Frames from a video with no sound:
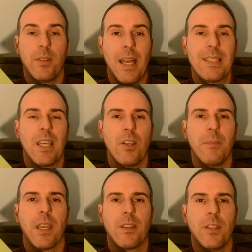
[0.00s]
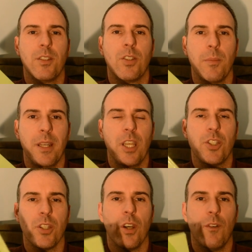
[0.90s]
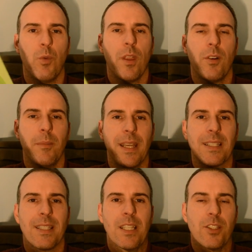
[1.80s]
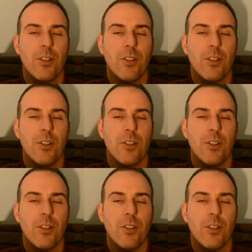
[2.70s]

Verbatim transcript: that's how you make the determination of whether it makes sense